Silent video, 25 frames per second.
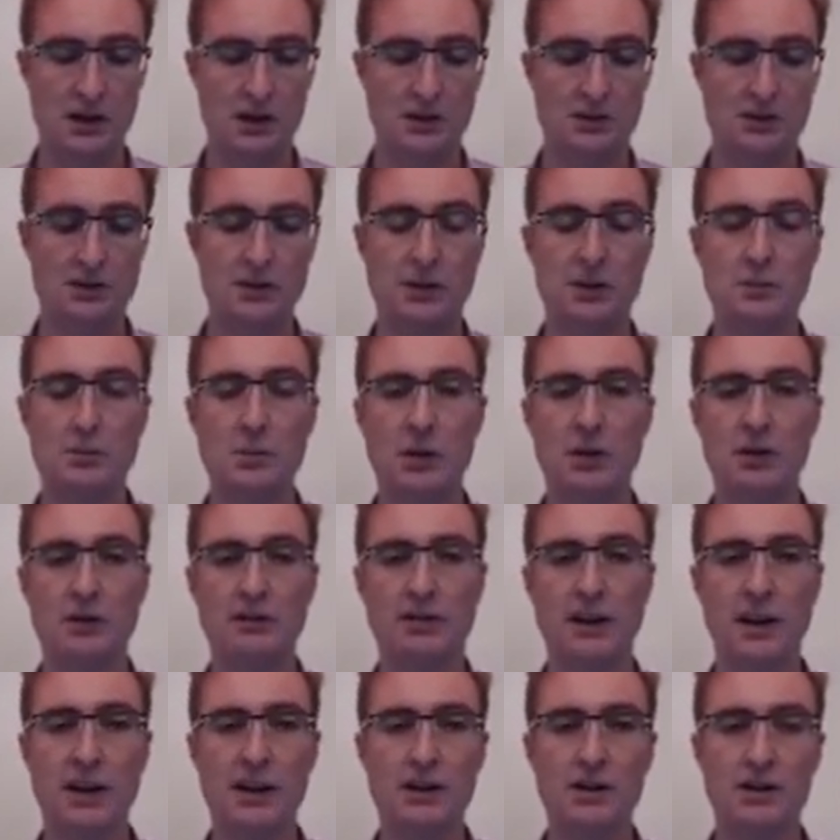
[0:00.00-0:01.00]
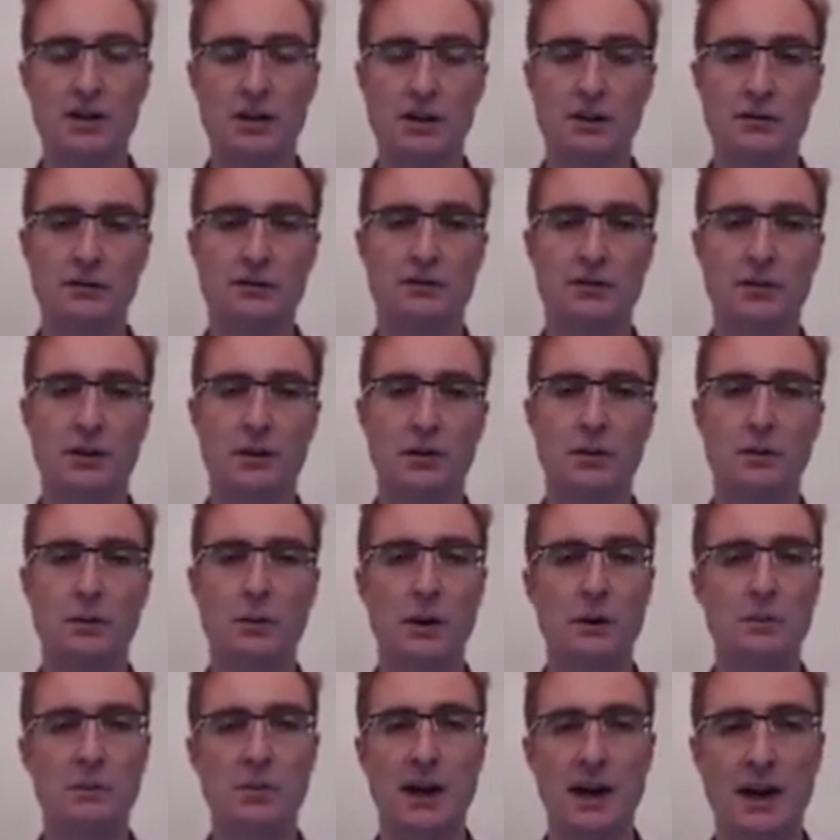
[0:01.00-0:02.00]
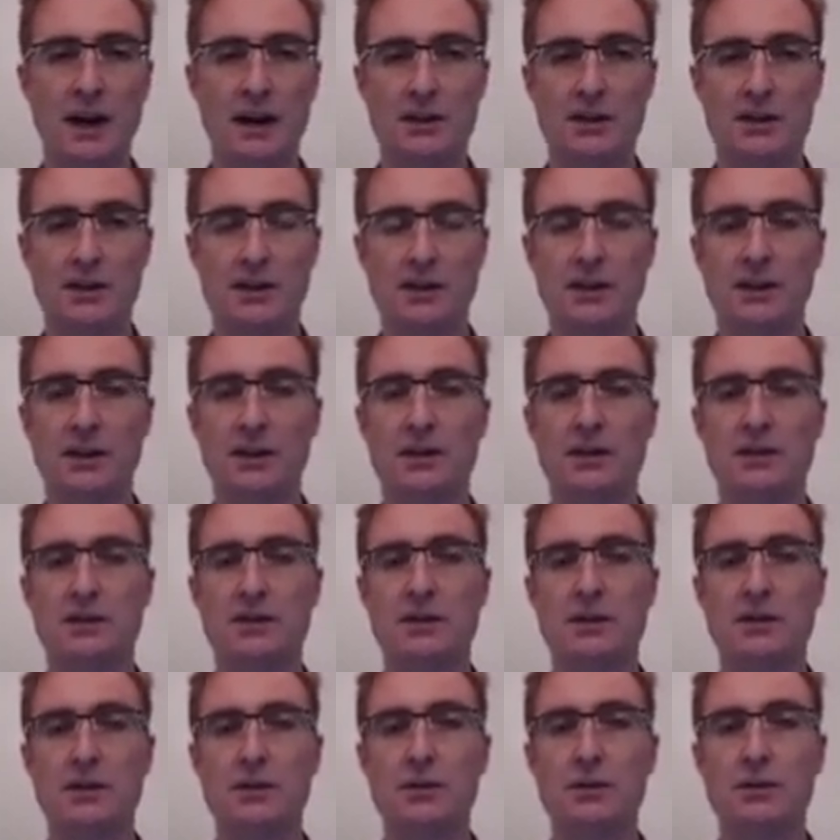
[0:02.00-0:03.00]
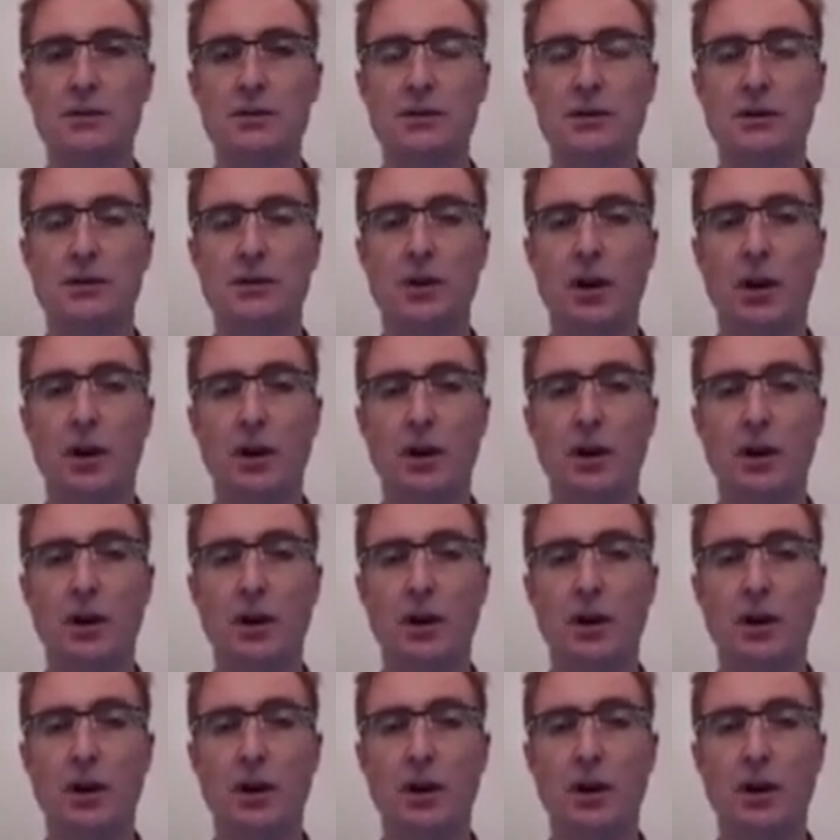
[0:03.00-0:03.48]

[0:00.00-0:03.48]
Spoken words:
So the motivation for web caching is that users